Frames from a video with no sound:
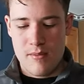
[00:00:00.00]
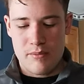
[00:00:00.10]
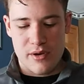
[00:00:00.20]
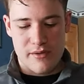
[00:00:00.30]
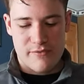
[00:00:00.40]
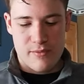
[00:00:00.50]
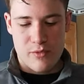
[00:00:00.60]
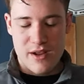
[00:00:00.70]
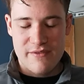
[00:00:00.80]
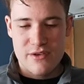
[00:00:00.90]
But from
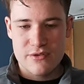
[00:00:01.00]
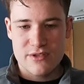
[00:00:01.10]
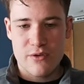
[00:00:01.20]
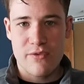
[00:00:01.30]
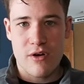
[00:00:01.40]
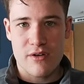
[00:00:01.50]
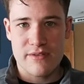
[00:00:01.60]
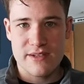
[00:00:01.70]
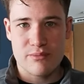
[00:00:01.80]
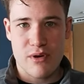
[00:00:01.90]
what I've used so far,
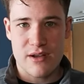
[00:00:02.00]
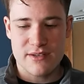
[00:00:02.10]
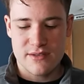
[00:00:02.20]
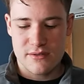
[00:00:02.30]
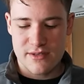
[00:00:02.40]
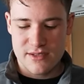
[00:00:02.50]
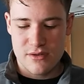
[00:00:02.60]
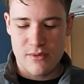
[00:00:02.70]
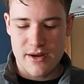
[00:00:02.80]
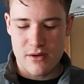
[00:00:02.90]
these products, these
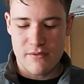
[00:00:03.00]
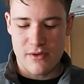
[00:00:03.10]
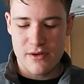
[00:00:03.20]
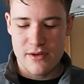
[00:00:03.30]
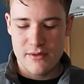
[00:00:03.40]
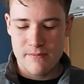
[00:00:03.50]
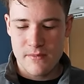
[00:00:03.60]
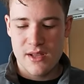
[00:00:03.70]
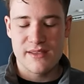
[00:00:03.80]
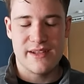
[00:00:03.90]
two right here, are very good.
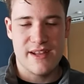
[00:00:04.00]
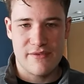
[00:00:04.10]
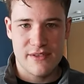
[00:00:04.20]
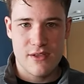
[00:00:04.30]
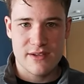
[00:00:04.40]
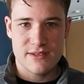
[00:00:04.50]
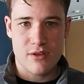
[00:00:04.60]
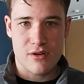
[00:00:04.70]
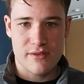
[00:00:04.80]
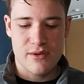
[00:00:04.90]
They definitely last
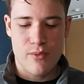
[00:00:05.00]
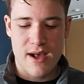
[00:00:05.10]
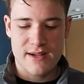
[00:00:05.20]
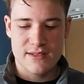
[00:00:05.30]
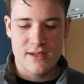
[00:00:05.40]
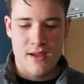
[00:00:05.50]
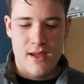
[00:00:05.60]
longer than wax.